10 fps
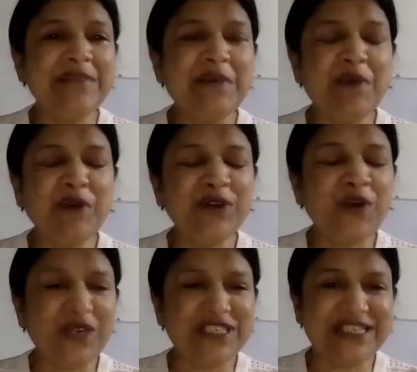Tell me about
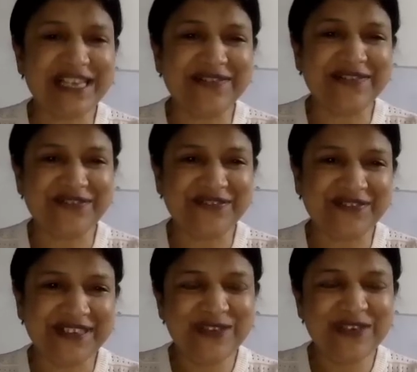your college life.
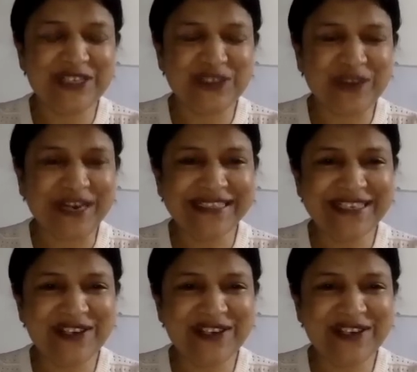Do you enjoy at the